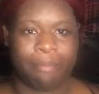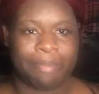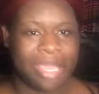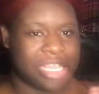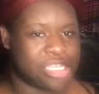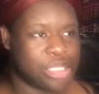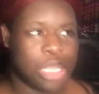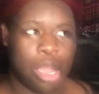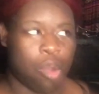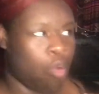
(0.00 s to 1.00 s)
bitch,
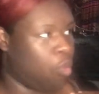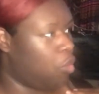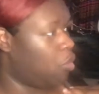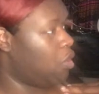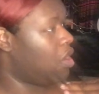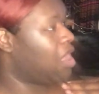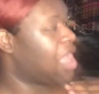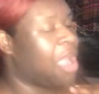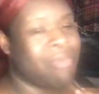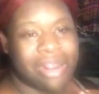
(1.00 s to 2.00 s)
no.
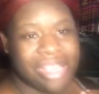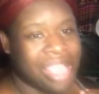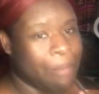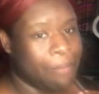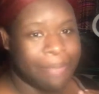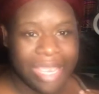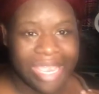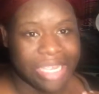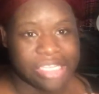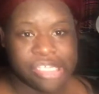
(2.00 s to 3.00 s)
I'm not that type of
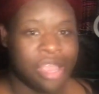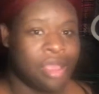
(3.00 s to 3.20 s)
bitch.